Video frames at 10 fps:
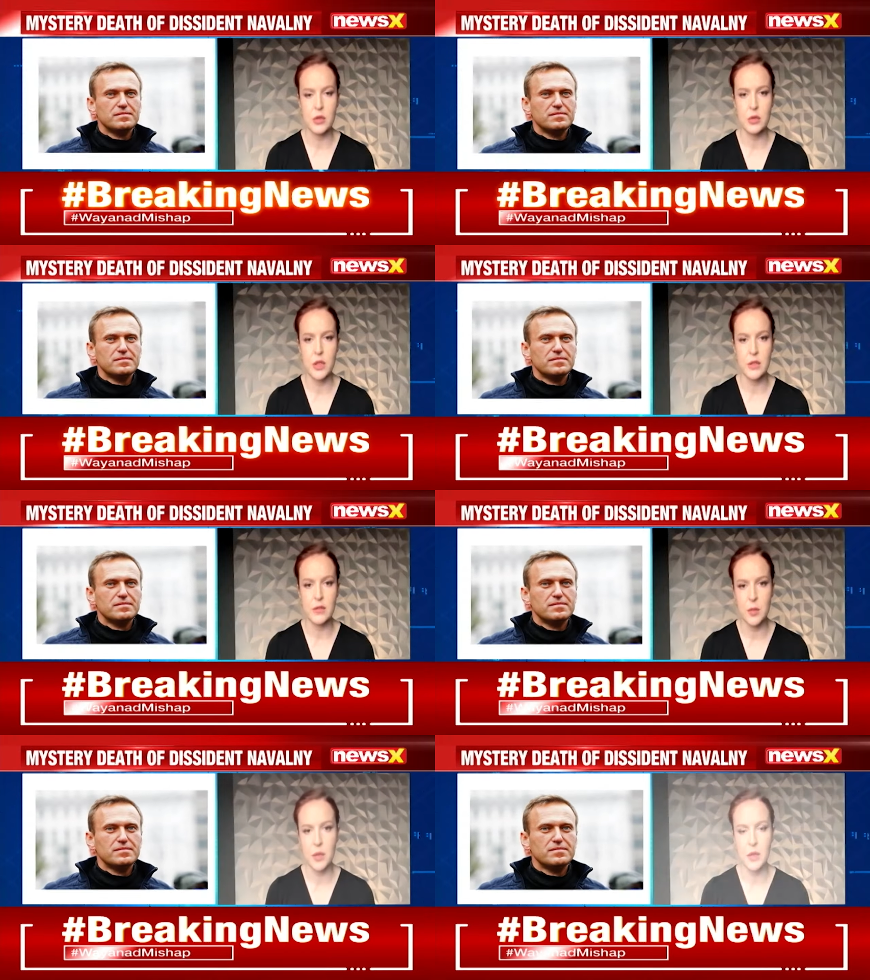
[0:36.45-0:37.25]

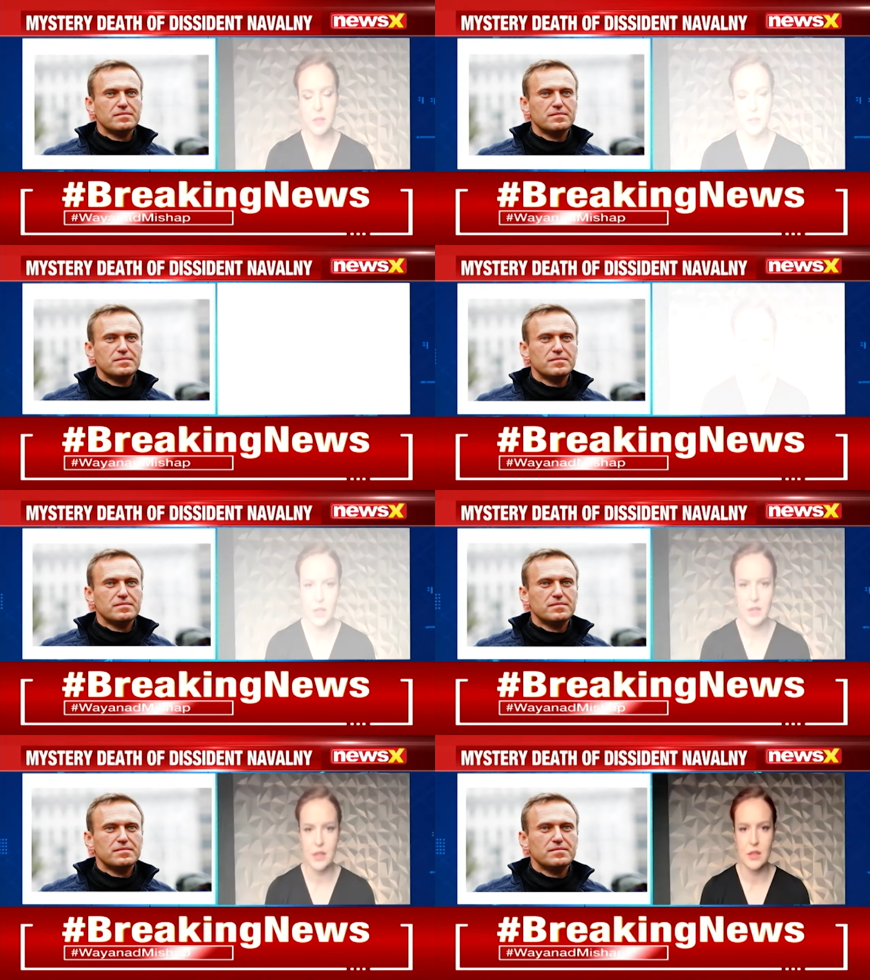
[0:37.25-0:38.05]
Speaker 1: grief over his
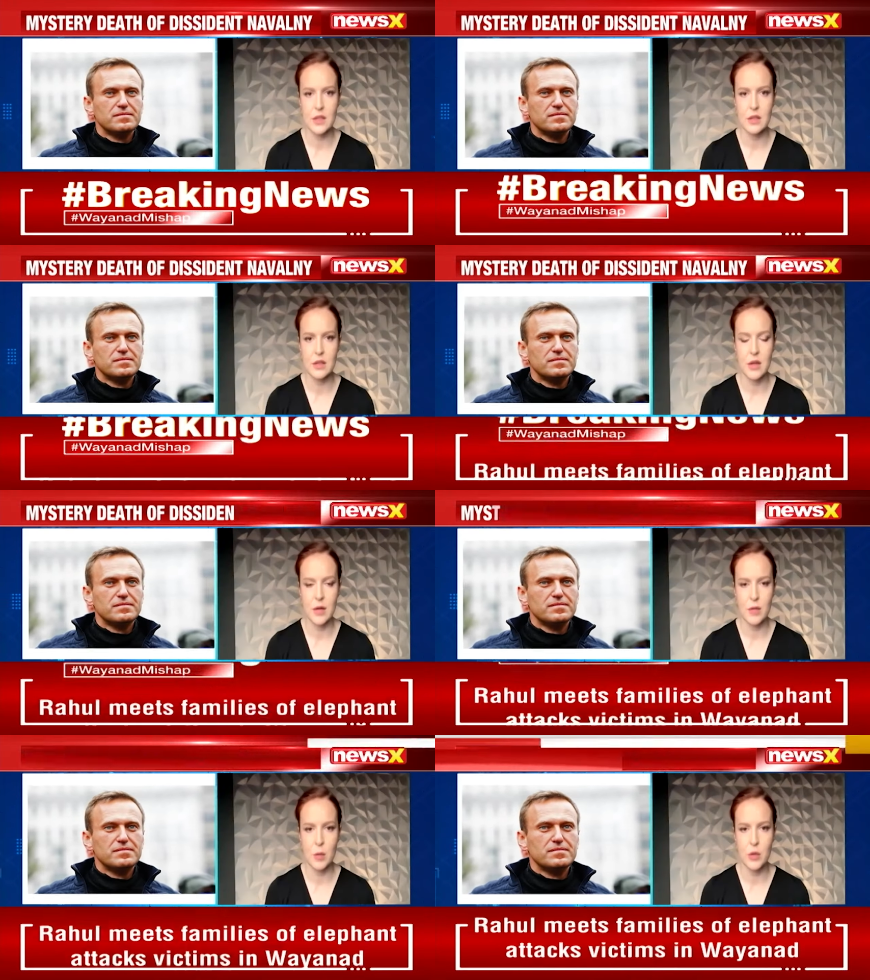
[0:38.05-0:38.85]
death and
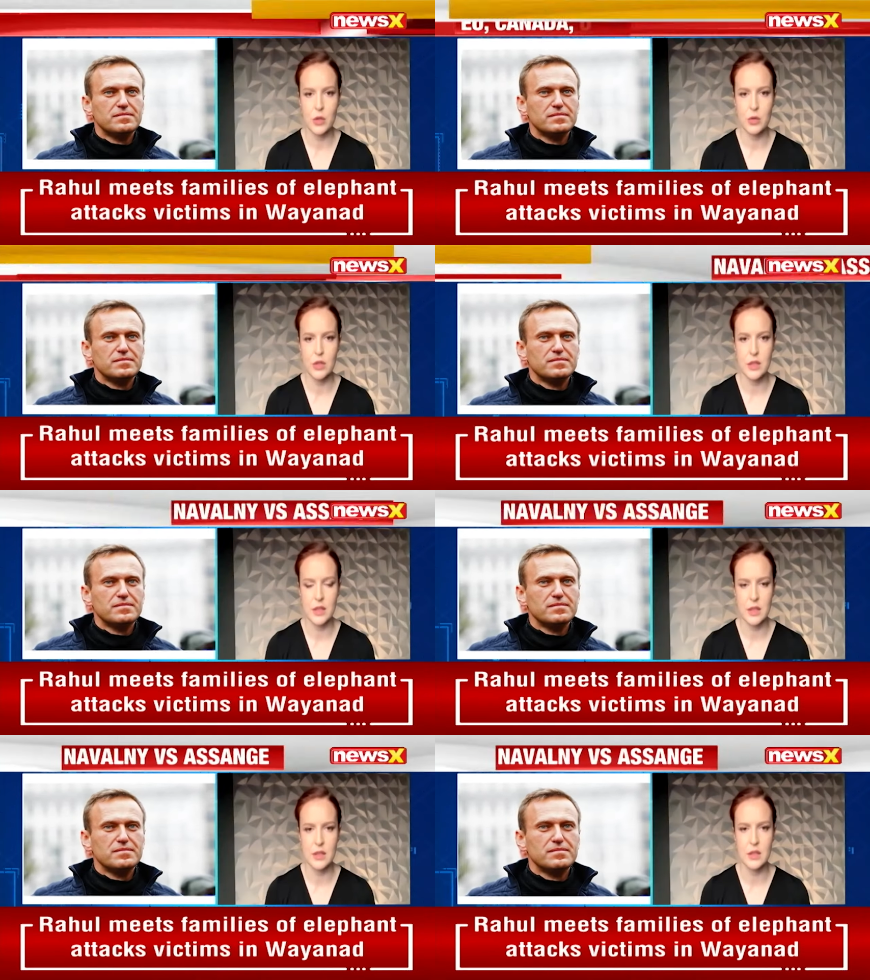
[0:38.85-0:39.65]
have held
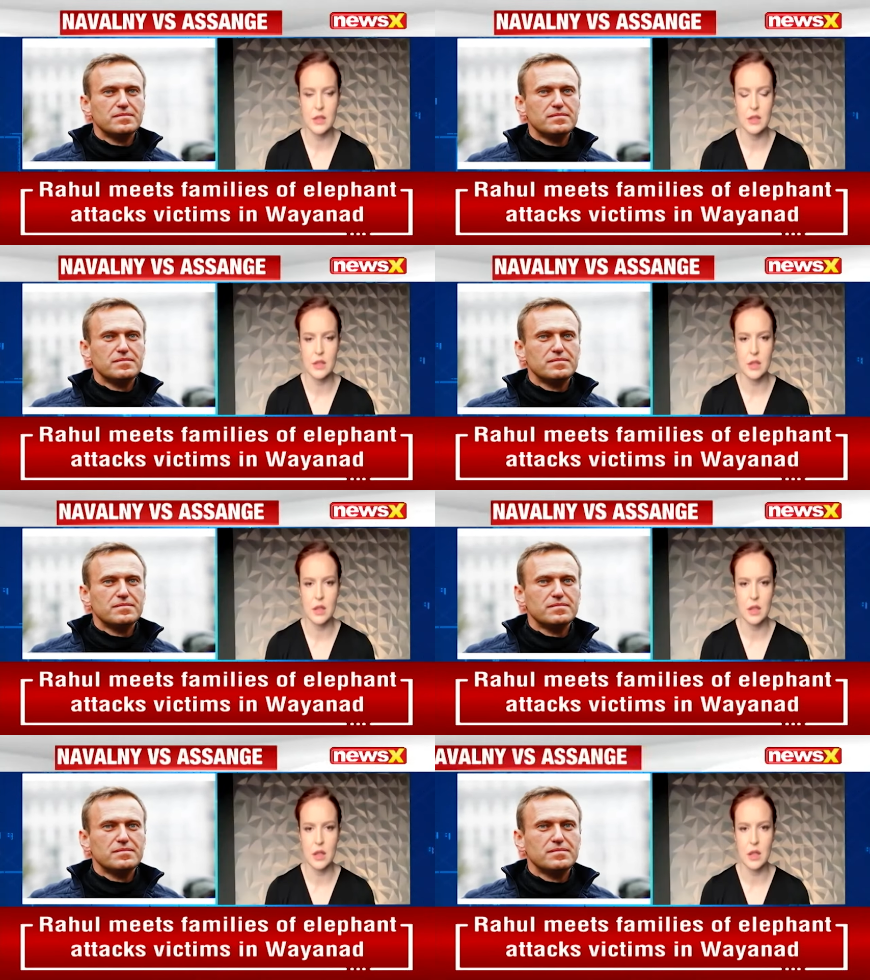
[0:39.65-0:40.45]
Putin
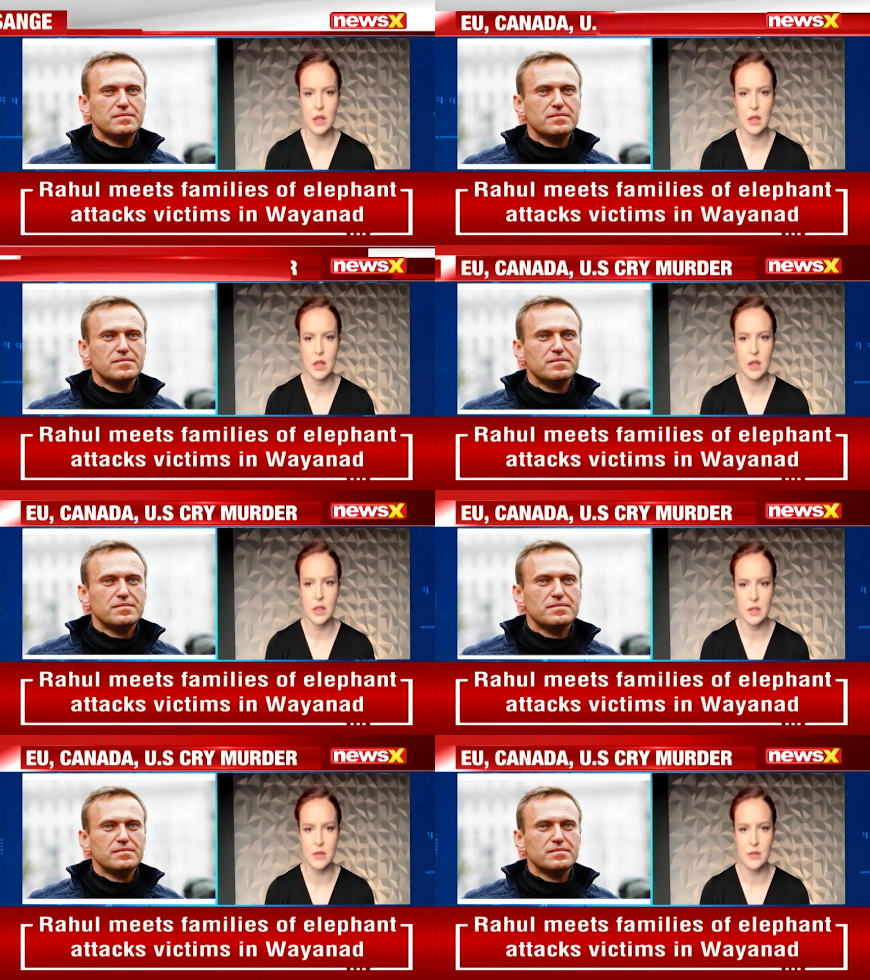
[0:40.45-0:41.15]
responsible.